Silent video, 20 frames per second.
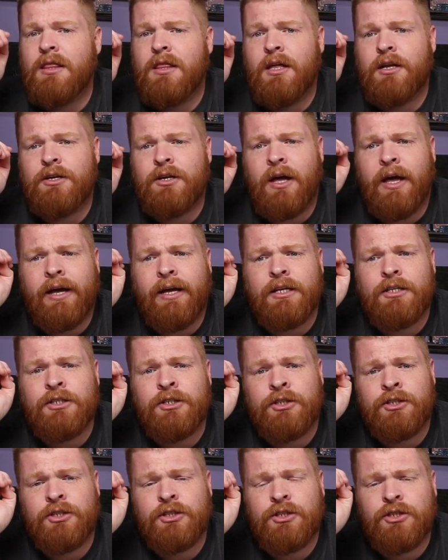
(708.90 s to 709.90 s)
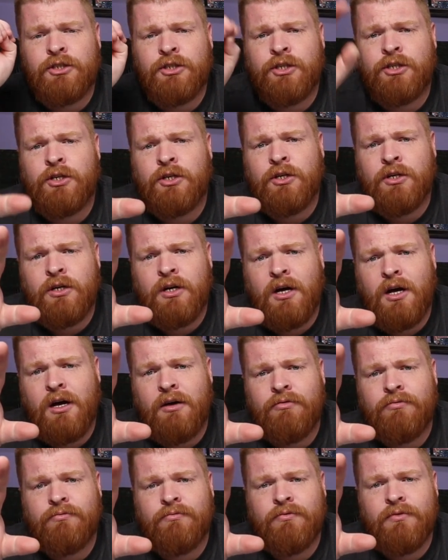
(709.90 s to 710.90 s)
that I can just turn
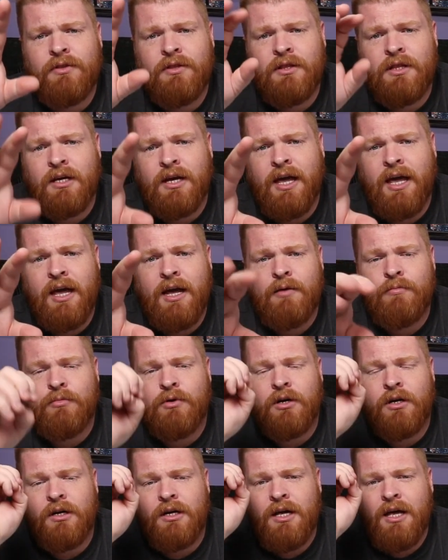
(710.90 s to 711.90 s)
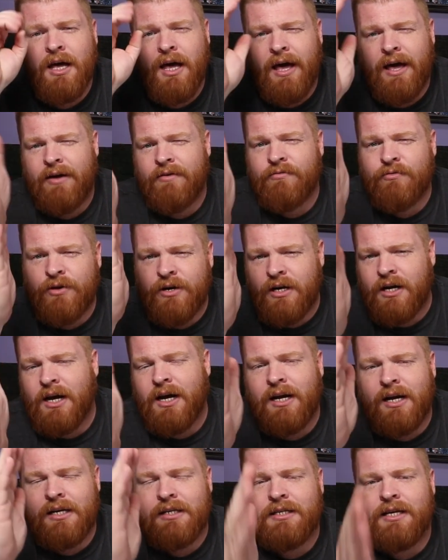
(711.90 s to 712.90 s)
off the camera every
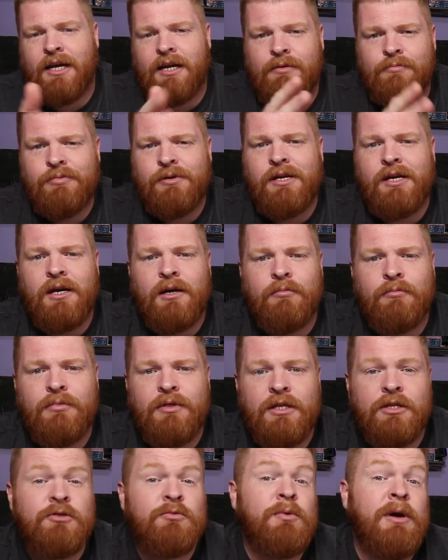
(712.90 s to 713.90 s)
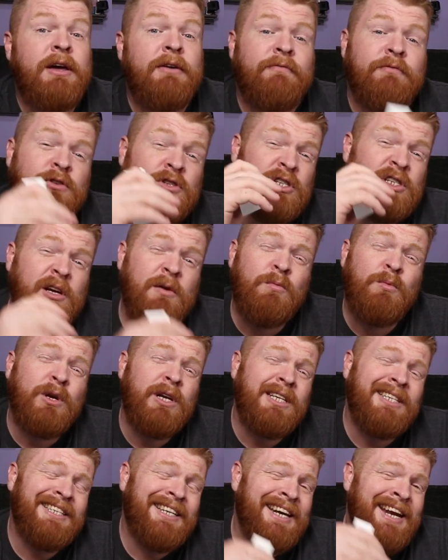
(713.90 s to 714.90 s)
night at 10 p.m. This way, if for some
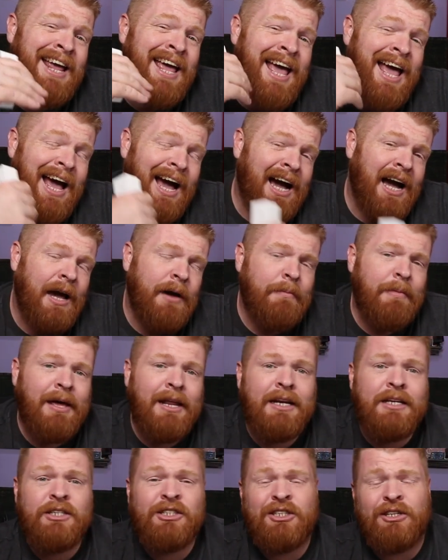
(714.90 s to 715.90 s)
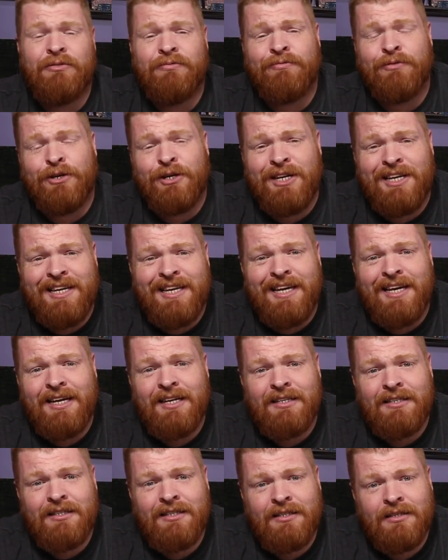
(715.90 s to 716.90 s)
reason I manage to
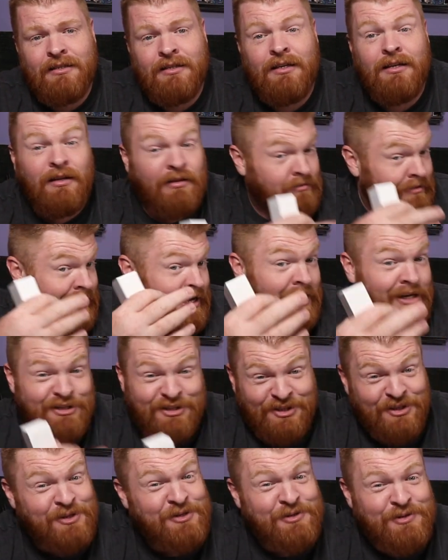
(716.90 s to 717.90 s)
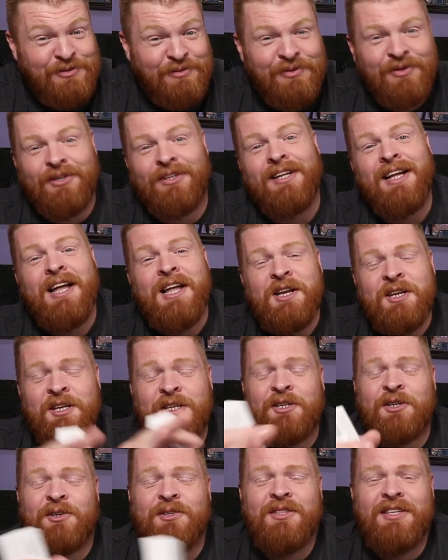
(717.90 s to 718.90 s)
forget, as usual,
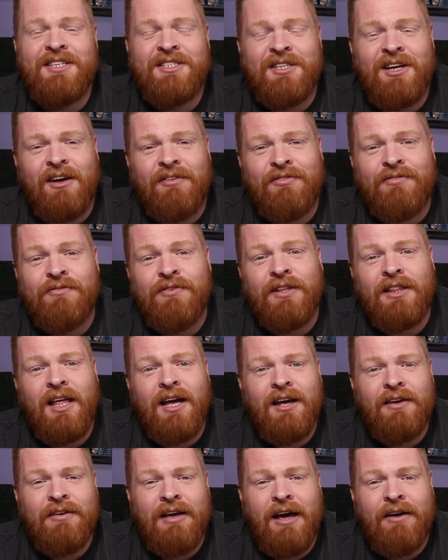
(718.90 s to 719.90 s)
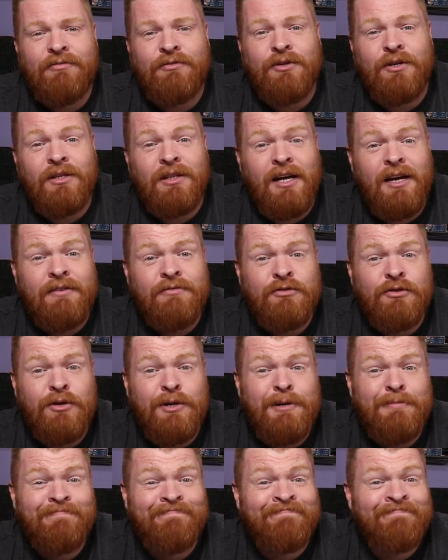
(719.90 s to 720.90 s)
to turn this off of after a live
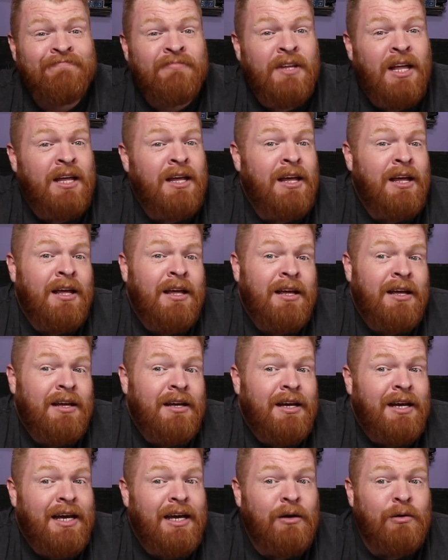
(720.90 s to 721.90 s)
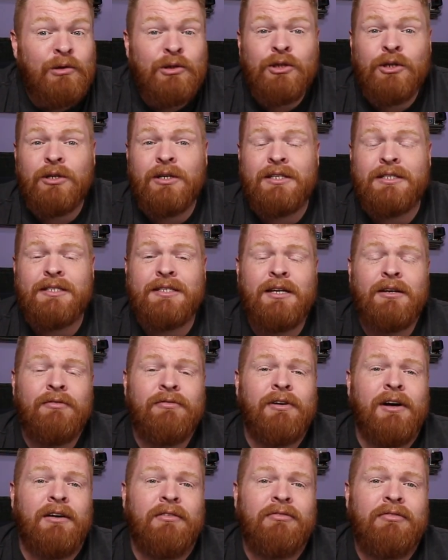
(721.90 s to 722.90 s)
stream, it'll turn
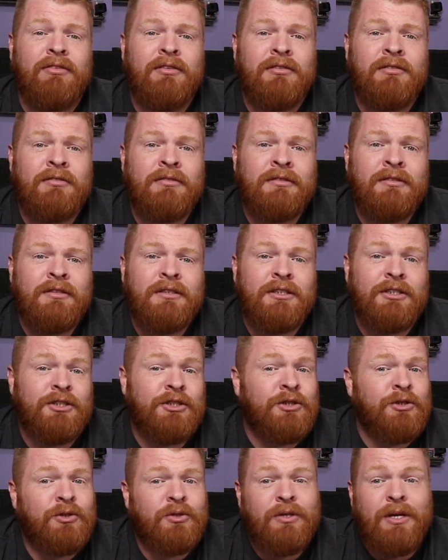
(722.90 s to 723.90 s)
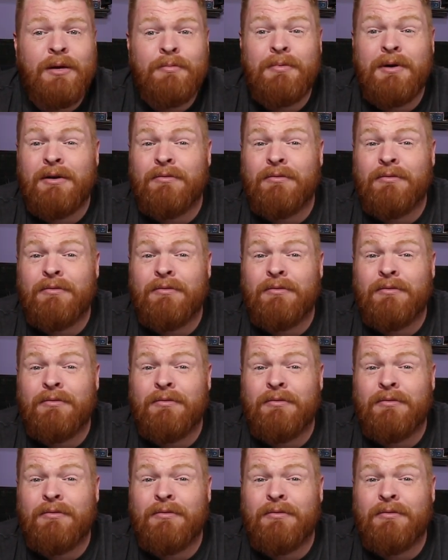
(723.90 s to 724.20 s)
itself off. Because usually I'm